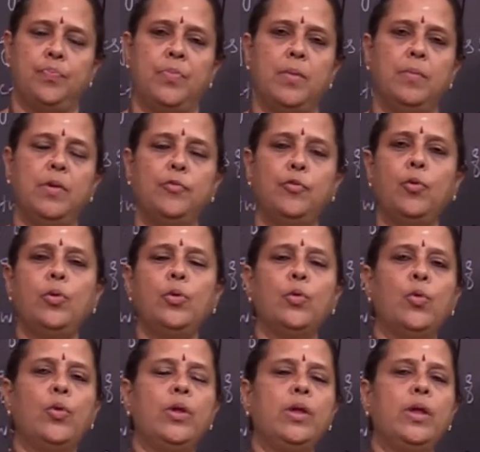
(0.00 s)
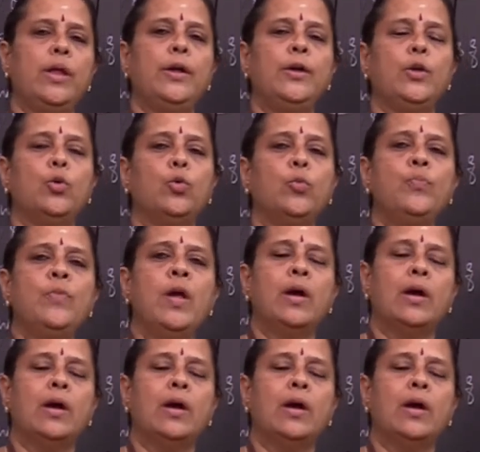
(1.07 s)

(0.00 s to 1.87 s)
Before going into